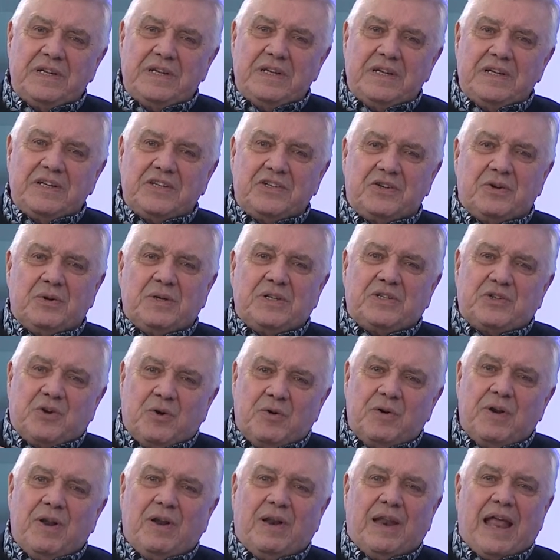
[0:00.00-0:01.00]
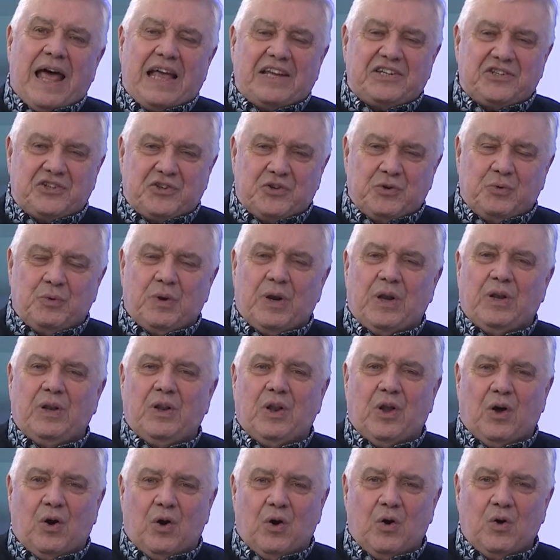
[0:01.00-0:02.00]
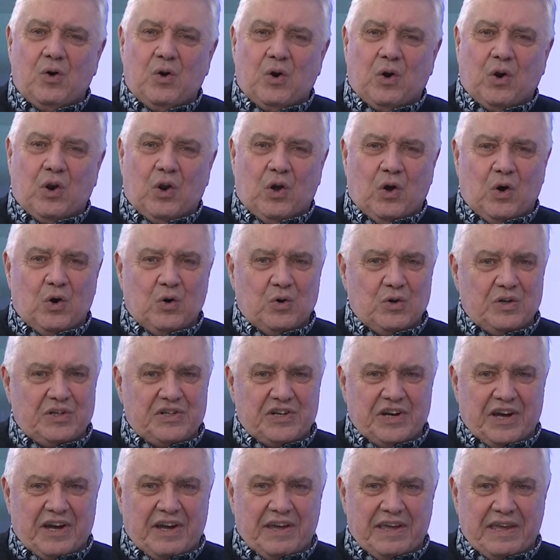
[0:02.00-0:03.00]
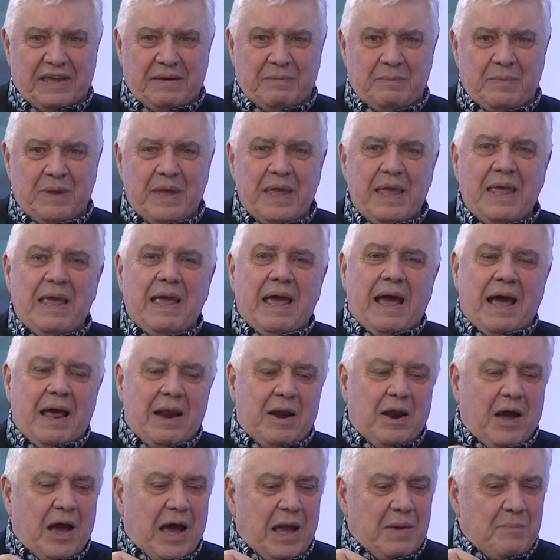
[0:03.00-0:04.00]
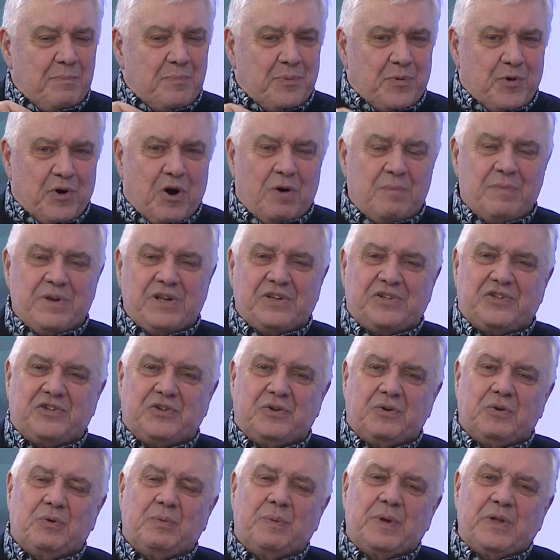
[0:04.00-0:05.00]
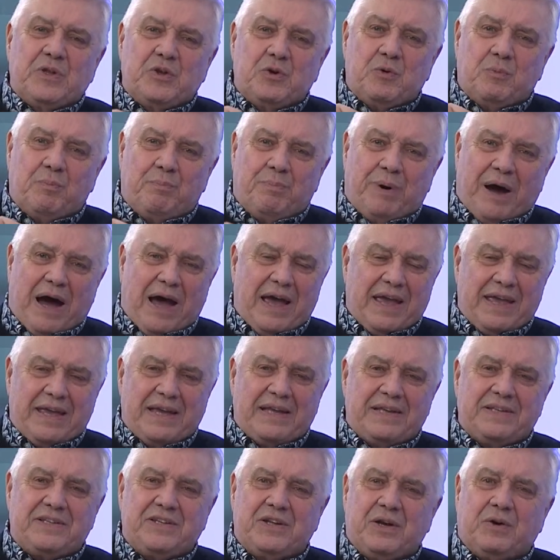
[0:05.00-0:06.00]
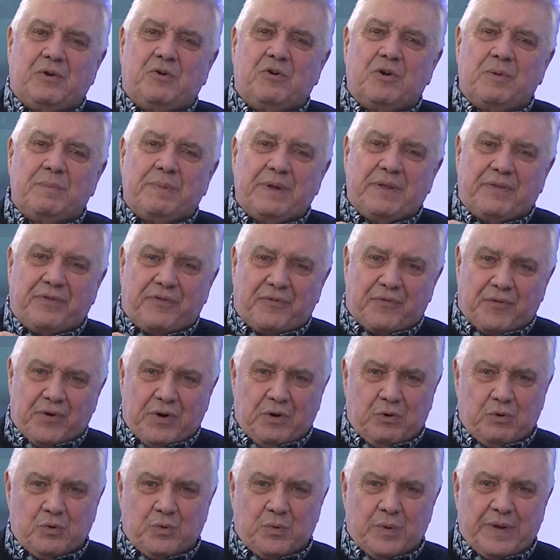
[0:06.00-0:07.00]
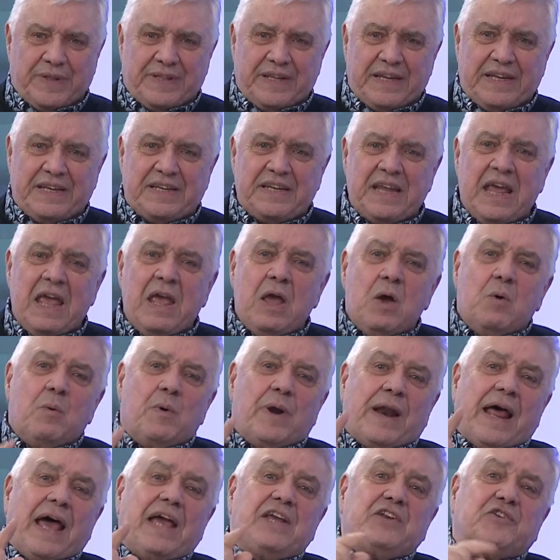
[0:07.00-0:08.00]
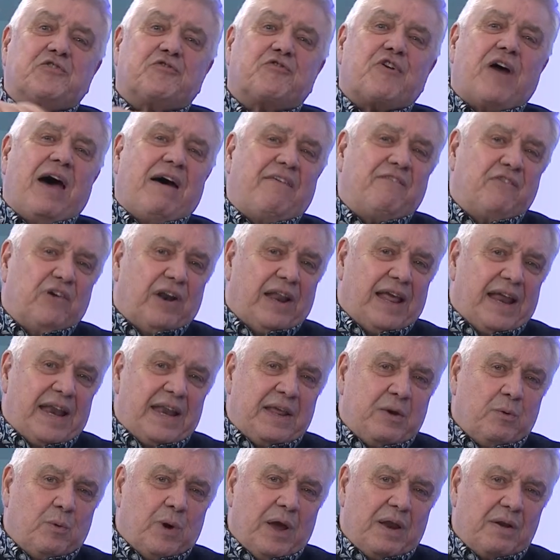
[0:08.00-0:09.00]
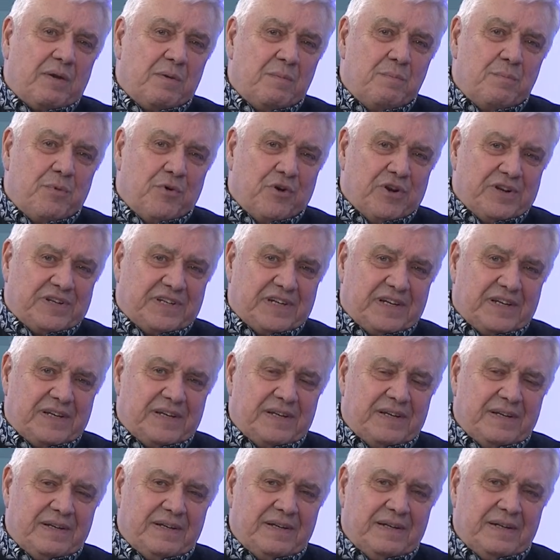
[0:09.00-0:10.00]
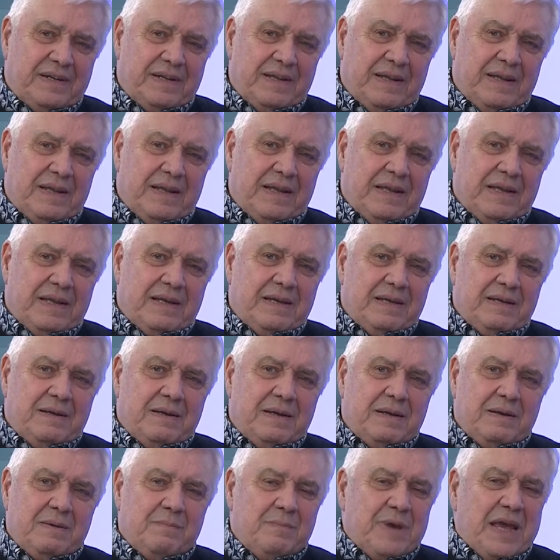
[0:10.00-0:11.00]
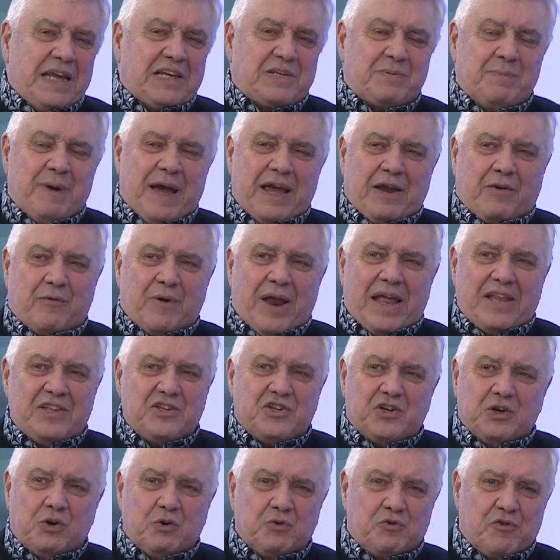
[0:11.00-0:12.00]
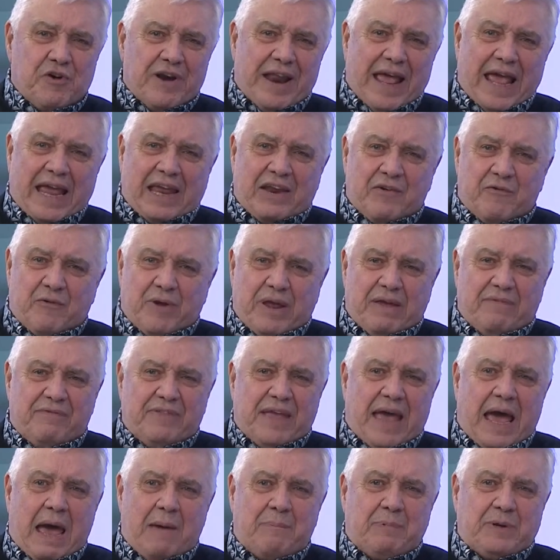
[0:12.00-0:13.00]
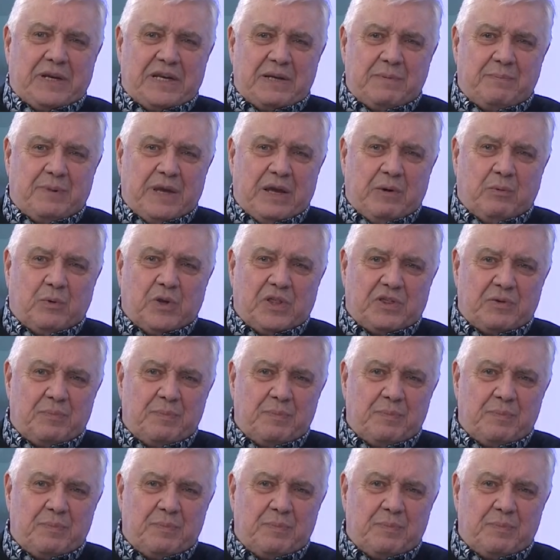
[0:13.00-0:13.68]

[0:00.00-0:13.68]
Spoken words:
So it's going to last you a long, long time. And I promise you, when you buy it, you're going to be thrilled with it. When I travel anywhere in Britain, it makes my grandchildren angry if they're happy to be with